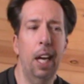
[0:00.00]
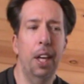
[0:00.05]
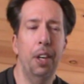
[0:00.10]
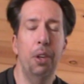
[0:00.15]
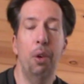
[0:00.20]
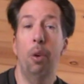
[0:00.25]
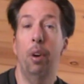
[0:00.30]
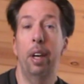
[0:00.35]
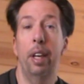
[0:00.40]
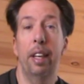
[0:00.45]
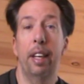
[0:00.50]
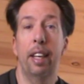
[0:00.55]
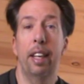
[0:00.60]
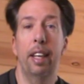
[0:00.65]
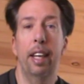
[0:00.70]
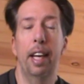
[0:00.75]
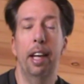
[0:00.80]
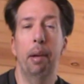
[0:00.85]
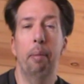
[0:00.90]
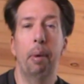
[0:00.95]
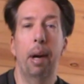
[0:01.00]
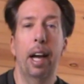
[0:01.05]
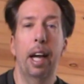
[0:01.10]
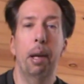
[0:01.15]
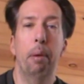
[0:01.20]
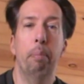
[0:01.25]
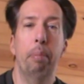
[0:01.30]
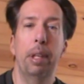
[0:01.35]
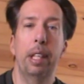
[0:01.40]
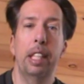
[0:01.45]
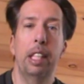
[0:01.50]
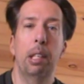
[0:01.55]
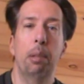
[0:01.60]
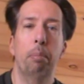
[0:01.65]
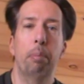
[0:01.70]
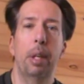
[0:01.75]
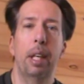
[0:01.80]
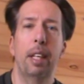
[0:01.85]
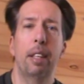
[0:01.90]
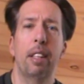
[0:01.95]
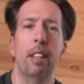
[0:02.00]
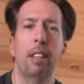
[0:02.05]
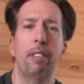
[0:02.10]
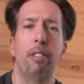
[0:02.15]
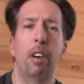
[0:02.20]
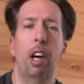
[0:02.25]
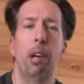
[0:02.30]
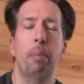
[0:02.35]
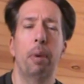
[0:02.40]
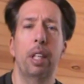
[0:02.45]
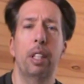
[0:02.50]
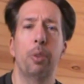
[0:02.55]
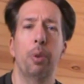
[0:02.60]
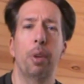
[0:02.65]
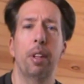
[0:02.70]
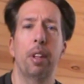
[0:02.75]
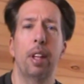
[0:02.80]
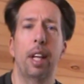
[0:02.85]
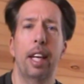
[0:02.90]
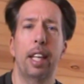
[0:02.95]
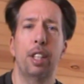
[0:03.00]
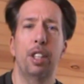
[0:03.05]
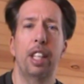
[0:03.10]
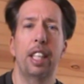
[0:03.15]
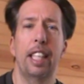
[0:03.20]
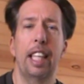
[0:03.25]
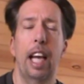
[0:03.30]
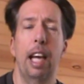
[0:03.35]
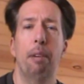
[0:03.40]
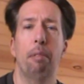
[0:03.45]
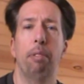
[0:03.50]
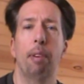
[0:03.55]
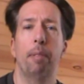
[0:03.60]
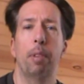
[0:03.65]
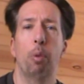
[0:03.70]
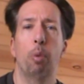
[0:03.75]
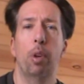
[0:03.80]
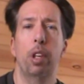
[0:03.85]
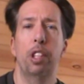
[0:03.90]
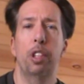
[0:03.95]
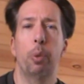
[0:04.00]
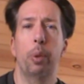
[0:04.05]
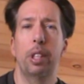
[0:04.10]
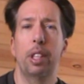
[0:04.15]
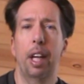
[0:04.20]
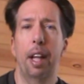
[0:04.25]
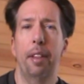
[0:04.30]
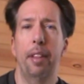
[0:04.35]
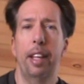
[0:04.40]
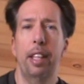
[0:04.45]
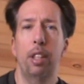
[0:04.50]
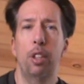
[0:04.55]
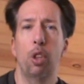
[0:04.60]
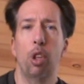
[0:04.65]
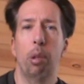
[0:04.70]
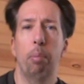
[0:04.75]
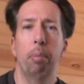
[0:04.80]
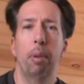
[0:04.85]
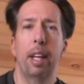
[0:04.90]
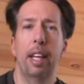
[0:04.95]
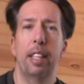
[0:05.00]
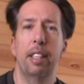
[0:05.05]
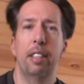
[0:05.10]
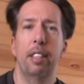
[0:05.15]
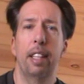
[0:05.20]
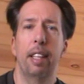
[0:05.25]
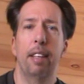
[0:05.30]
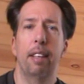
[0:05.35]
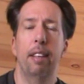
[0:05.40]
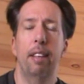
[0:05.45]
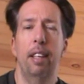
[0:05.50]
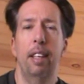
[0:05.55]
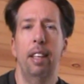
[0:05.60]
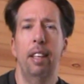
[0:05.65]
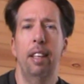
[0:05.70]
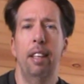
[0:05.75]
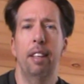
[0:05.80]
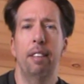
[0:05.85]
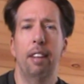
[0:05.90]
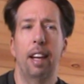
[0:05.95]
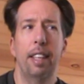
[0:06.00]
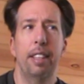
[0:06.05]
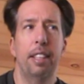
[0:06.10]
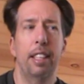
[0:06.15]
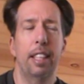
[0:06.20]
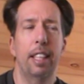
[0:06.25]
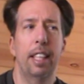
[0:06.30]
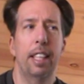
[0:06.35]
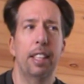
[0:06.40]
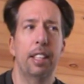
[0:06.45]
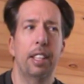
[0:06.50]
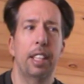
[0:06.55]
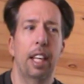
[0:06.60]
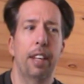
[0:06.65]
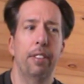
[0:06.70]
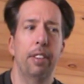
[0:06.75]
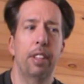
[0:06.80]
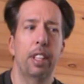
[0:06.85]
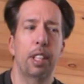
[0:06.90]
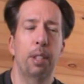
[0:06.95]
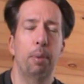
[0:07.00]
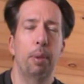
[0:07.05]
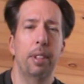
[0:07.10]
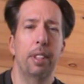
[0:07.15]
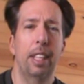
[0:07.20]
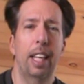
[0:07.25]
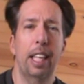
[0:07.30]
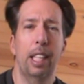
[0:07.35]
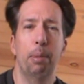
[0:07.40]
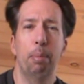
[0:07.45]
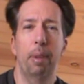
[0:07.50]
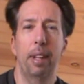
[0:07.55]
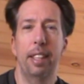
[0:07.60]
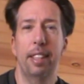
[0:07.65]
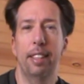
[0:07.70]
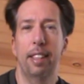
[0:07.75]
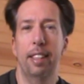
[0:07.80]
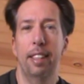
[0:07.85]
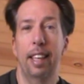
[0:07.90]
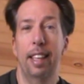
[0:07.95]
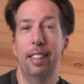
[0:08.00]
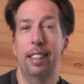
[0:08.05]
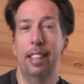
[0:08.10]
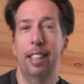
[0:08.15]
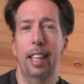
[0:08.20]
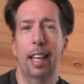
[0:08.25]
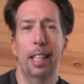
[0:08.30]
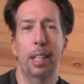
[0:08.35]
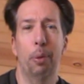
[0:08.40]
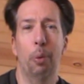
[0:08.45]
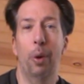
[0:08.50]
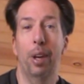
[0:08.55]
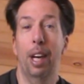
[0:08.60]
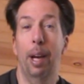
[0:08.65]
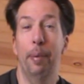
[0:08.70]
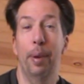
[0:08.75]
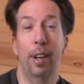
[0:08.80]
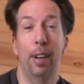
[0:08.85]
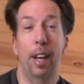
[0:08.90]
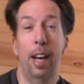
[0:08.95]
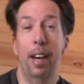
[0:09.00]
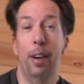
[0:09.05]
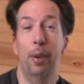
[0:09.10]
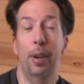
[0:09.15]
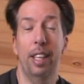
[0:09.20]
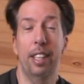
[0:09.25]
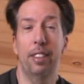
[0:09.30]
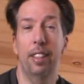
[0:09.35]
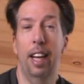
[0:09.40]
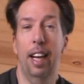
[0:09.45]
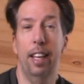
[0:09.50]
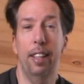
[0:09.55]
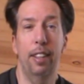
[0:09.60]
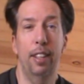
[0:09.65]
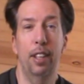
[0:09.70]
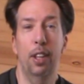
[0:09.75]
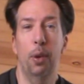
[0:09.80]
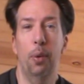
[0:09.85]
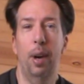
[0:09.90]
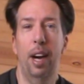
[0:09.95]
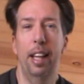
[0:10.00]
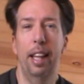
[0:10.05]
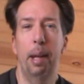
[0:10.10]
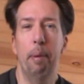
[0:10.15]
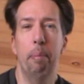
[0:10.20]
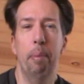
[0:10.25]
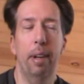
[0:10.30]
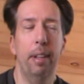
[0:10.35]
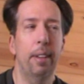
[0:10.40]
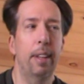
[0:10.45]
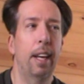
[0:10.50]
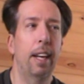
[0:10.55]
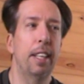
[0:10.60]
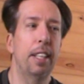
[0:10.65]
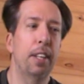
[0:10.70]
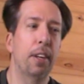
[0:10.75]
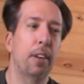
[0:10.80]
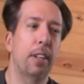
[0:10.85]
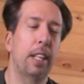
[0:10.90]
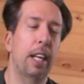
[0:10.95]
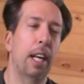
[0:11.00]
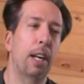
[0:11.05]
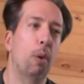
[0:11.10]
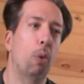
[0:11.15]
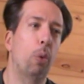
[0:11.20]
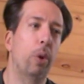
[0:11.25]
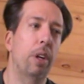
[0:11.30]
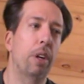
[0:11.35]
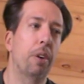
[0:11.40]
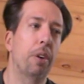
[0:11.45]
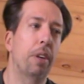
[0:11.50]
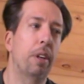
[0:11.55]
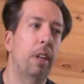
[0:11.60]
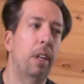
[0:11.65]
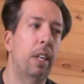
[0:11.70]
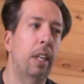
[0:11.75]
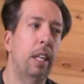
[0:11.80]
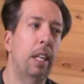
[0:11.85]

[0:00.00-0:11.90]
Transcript: annoying in my opinion, but very much with like She Came from the Woods, which I think took place in 1987. This one takes place in 1991. I don't, I don't exactly know why they picked that year. Kind of weird.